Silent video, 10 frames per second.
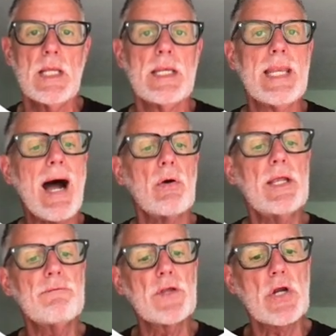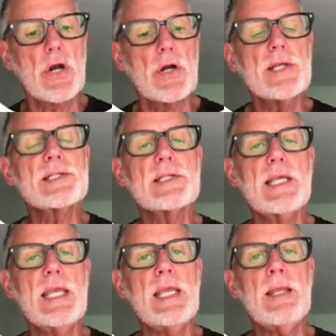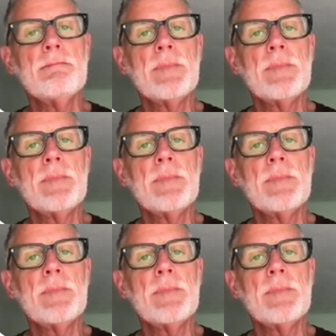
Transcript: Now, if the currency